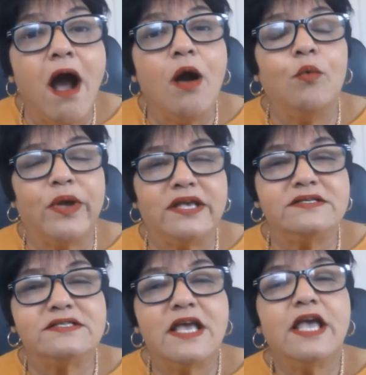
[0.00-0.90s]
are
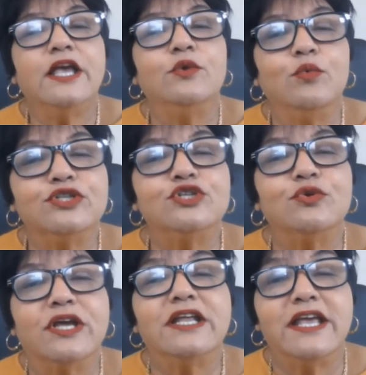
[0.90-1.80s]
ways in which
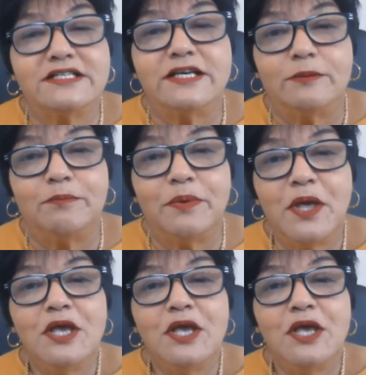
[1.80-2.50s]
you can get help.